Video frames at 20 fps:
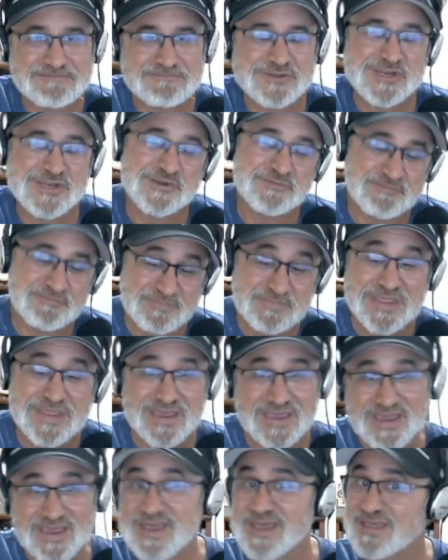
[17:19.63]
So
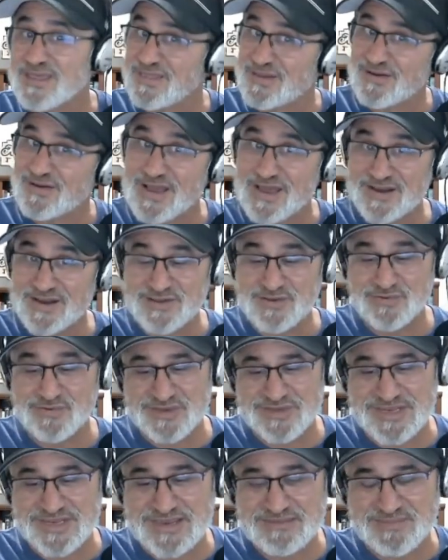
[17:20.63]
they're kind of doing
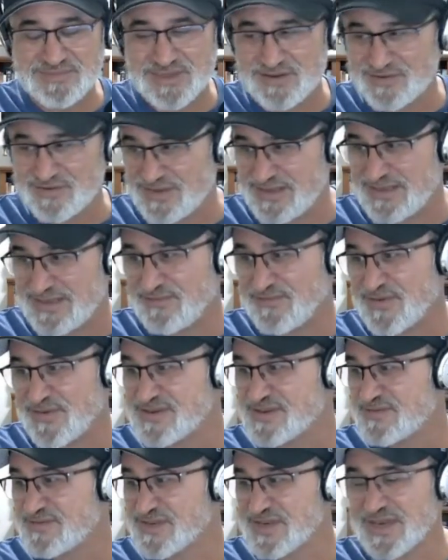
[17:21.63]
the same thing on the
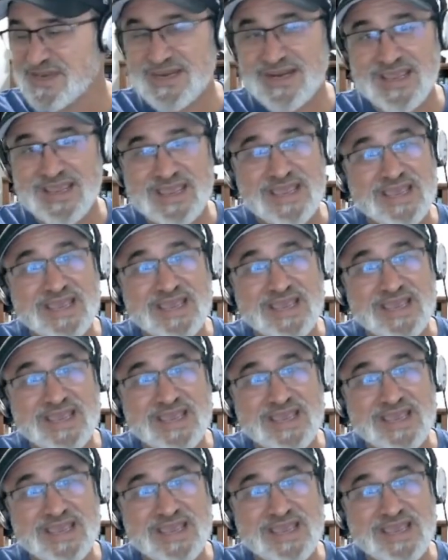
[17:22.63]
defensive side.